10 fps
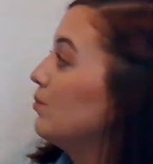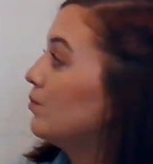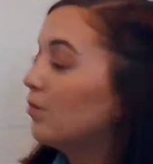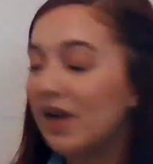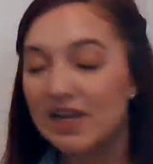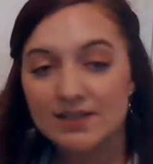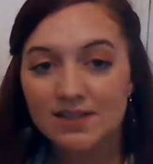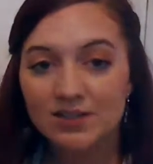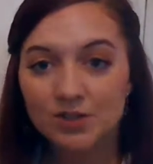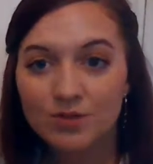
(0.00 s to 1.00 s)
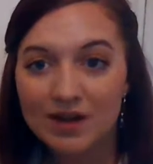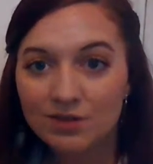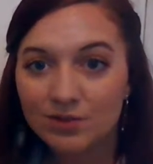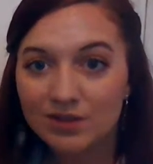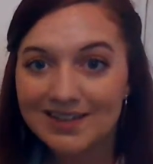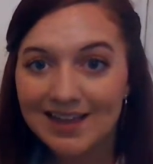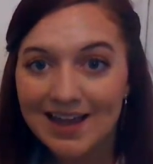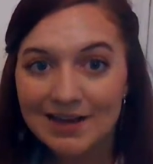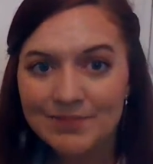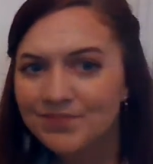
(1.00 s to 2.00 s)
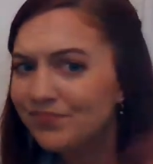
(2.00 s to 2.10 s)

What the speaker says: ways to write the word they,